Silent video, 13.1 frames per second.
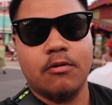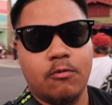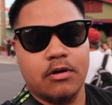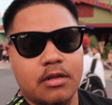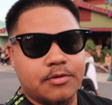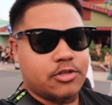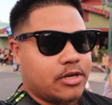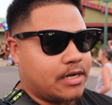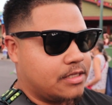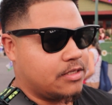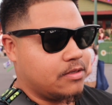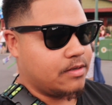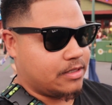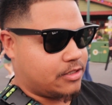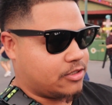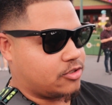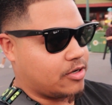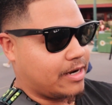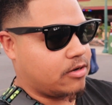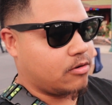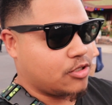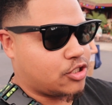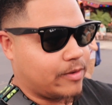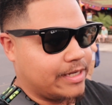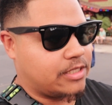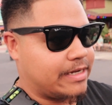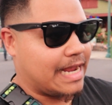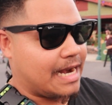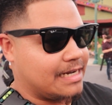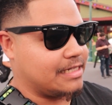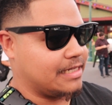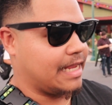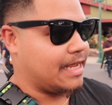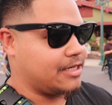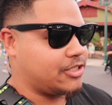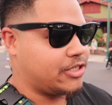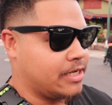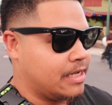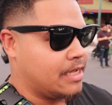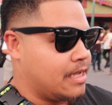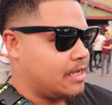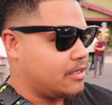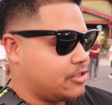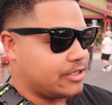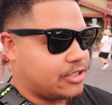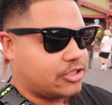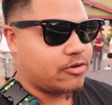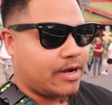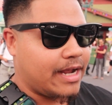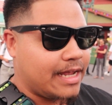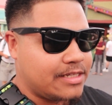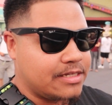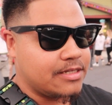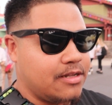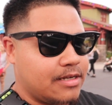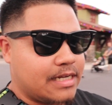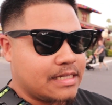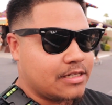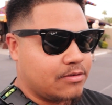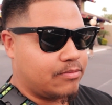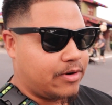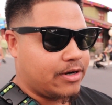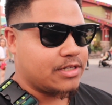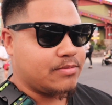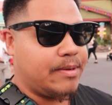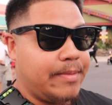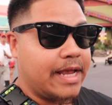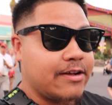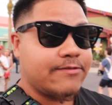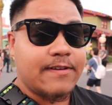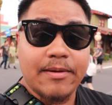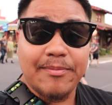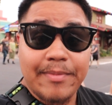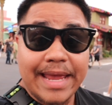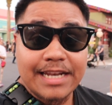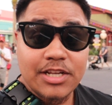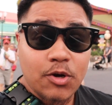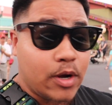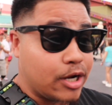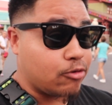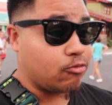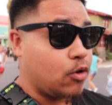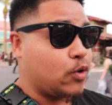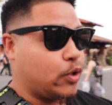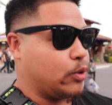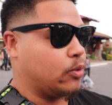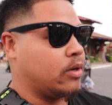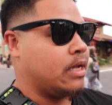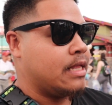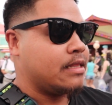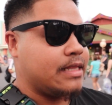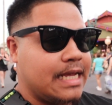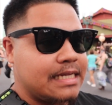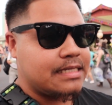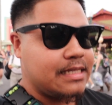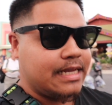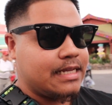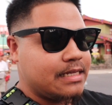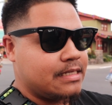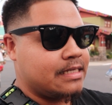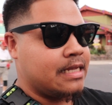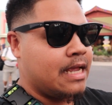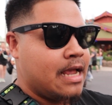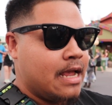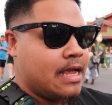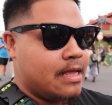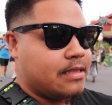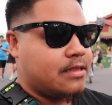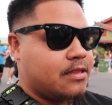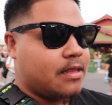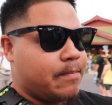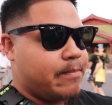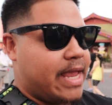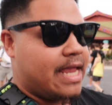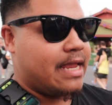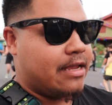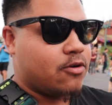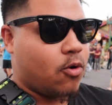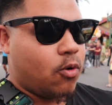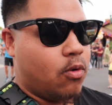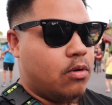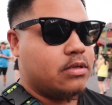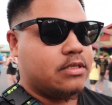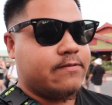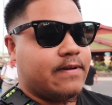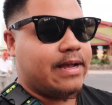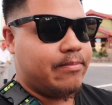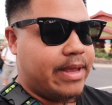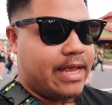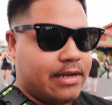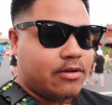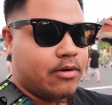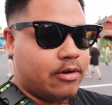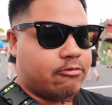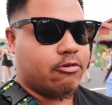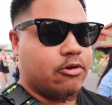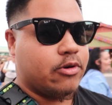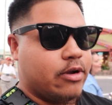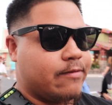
What I'm gonna try to do is just try to go straight to Galaxy's Edge, just try to look at some merch. Maybe I can find Mando and Grogu. That is the main goal, to find Mando and Grogu.